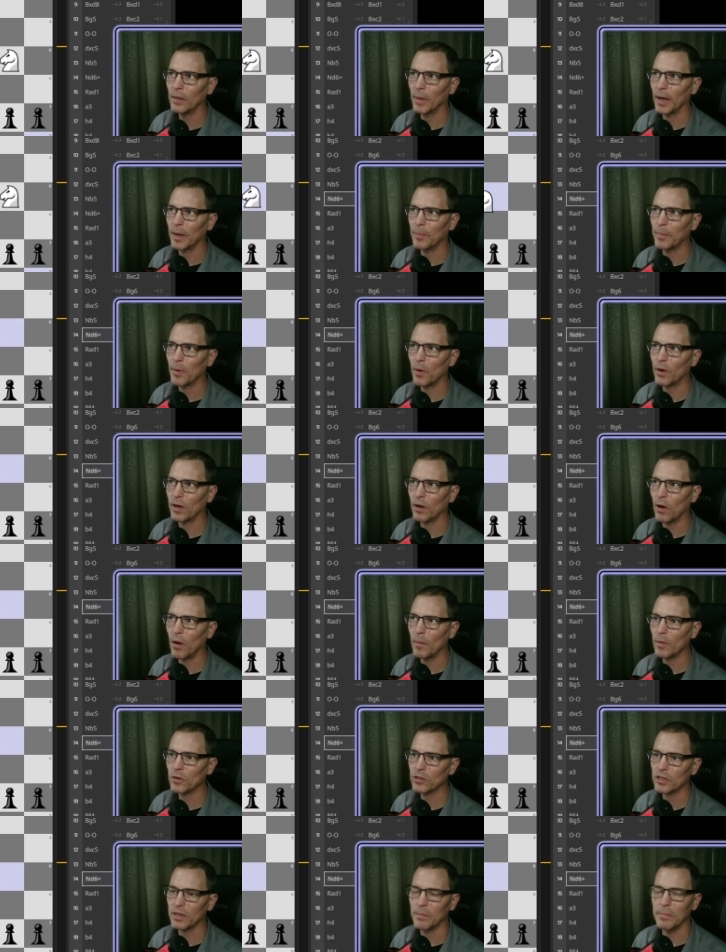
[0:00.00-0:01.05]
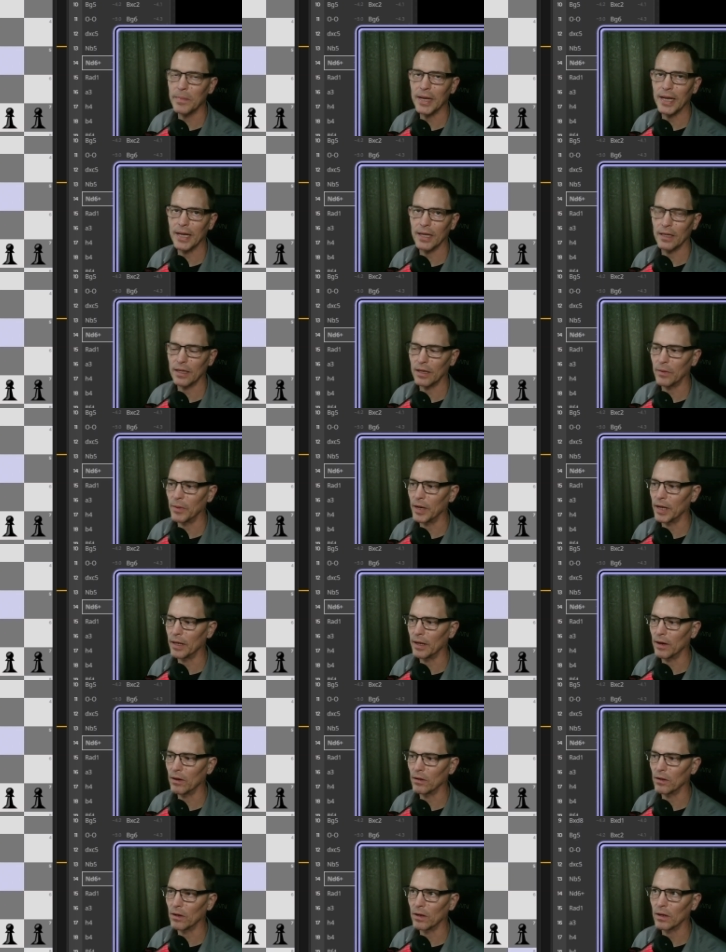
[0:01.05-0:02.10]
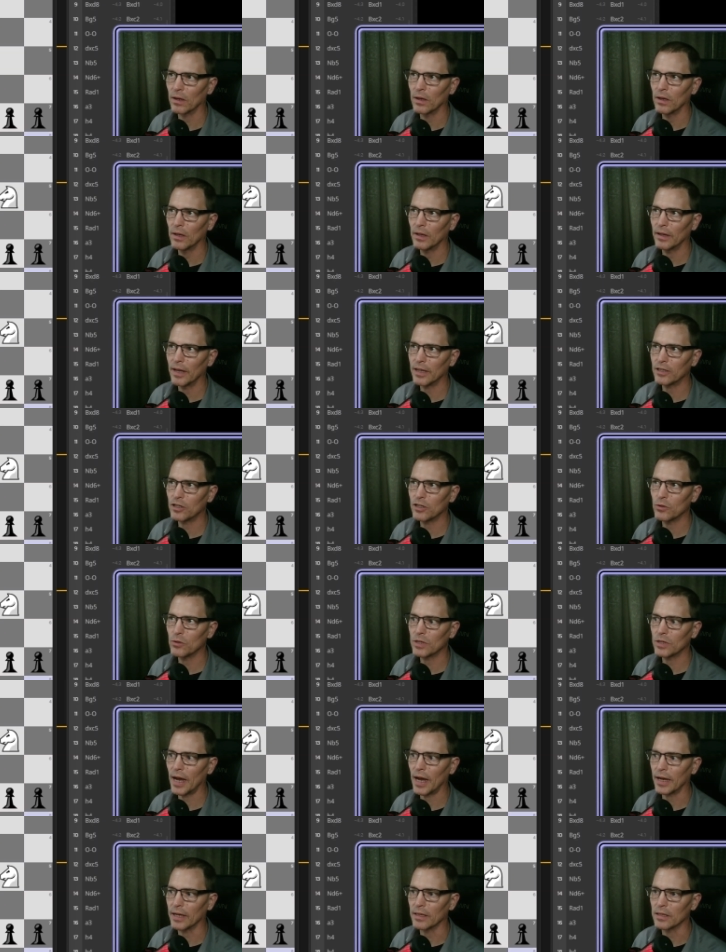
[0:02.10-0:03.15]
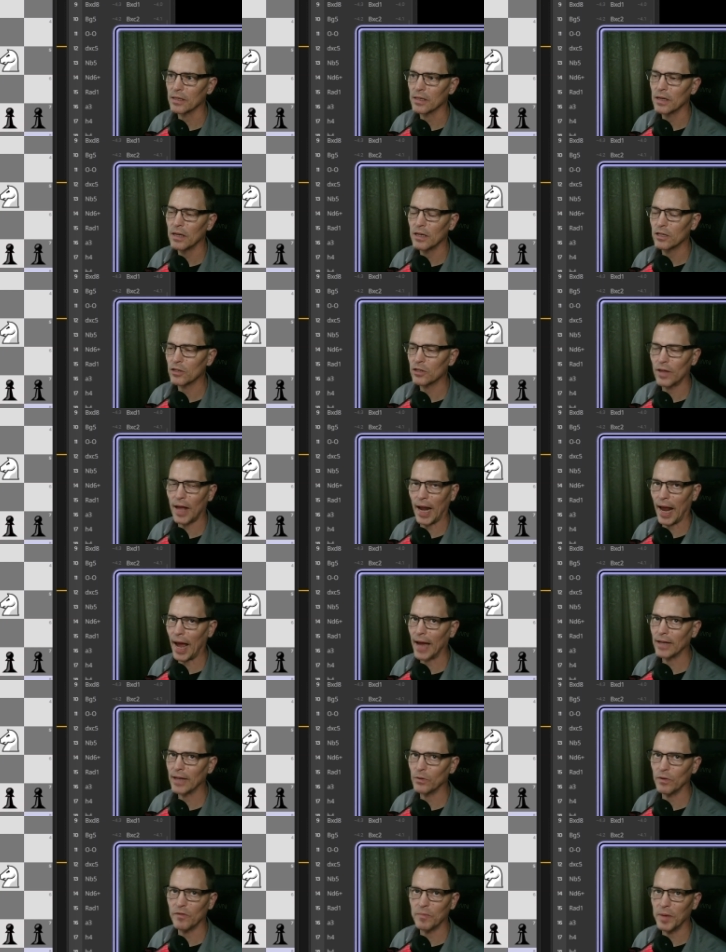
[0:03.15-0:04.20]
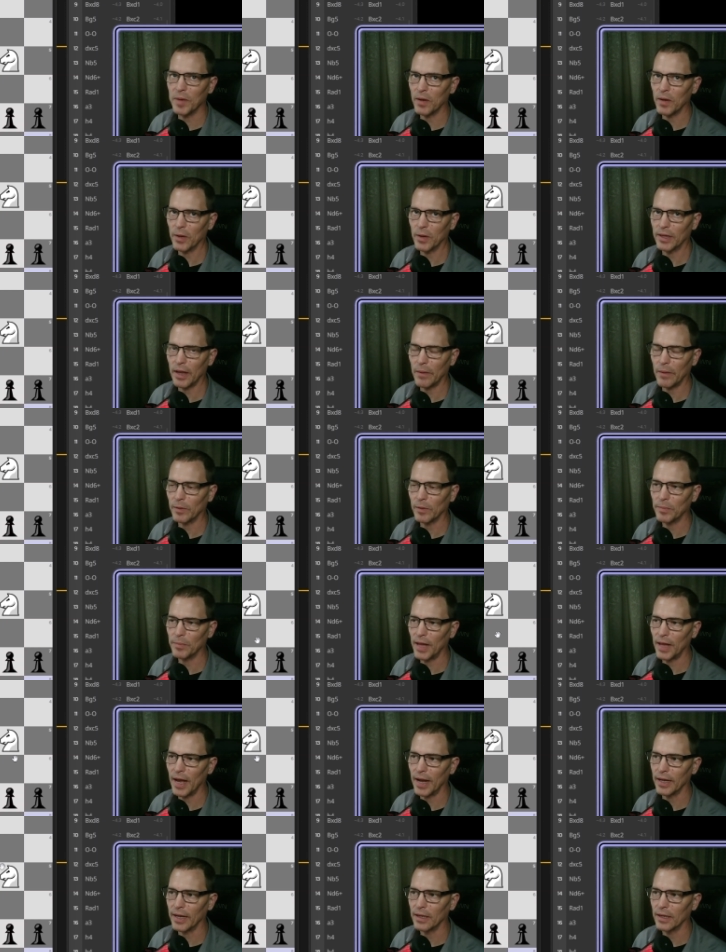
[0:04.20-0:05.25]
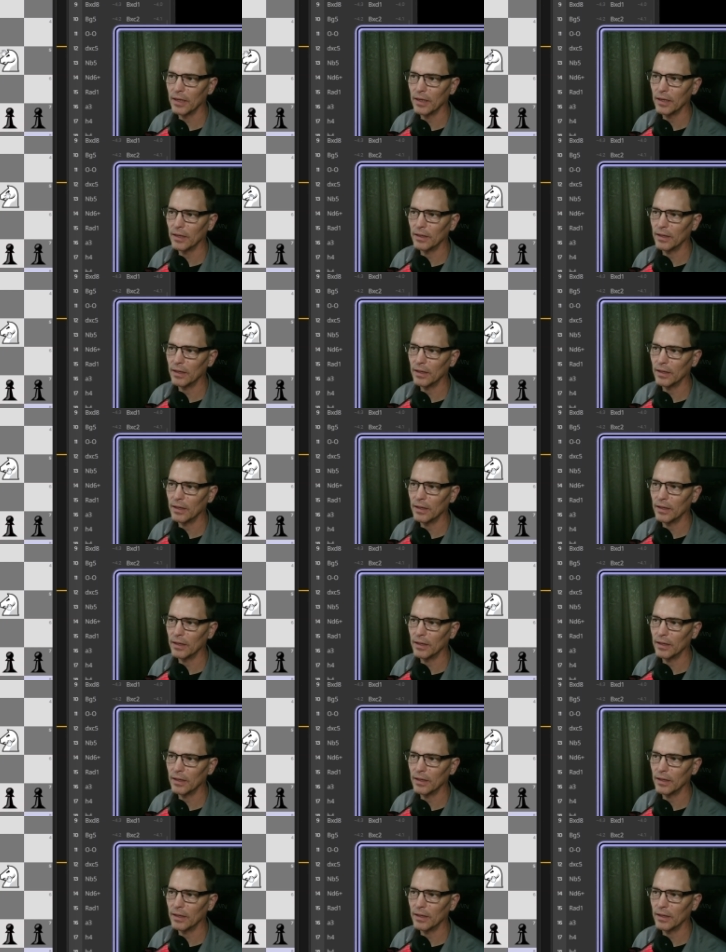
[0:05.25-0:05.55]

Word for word: my opponent almost immediately went in there. Look, that's two seconds. So that had to have been what they were planning.